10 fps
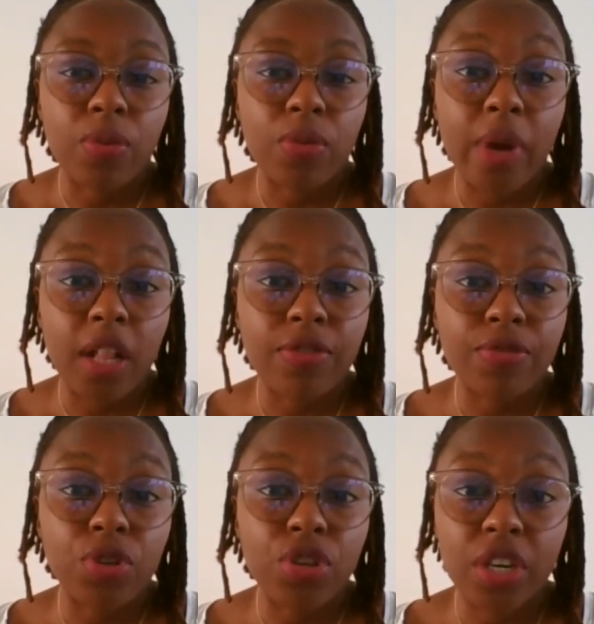well
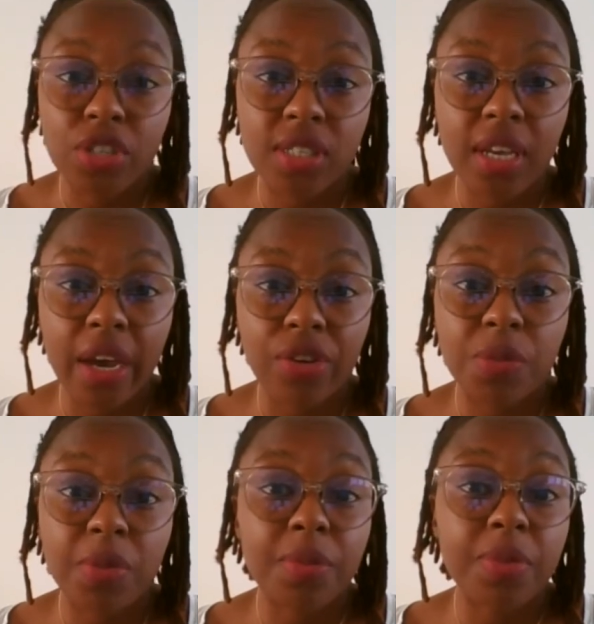for not just a
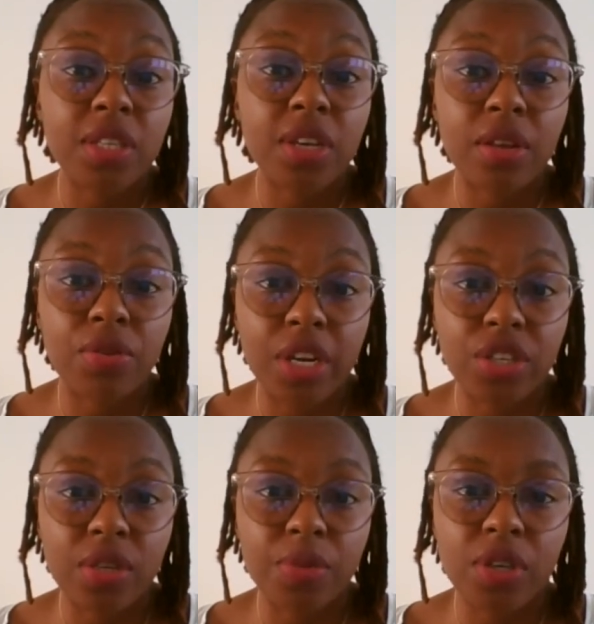country, but a particular region.